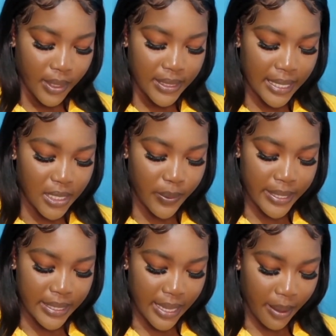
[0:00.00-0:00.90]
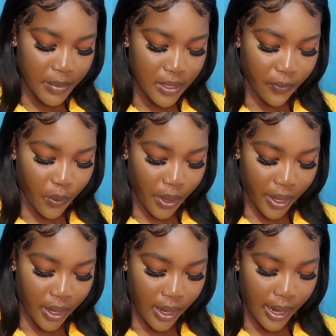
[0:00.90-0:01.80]
That's 20 times 4,
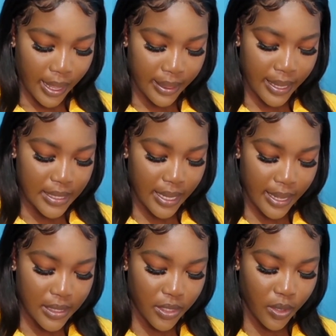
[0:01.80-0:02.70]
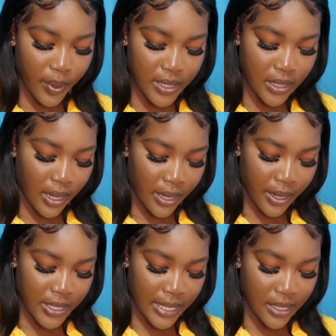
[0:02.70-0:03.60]
and that's
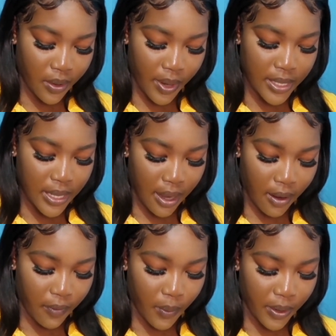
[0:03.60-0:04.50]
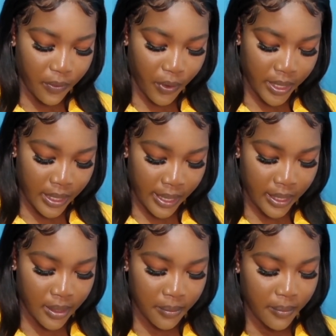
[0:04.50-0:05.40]
$80 at a rate of
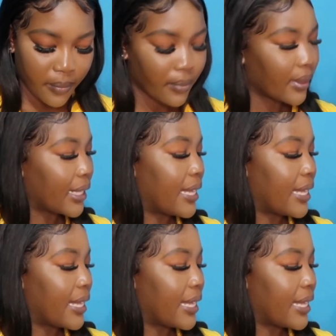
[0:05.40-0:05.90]
$149.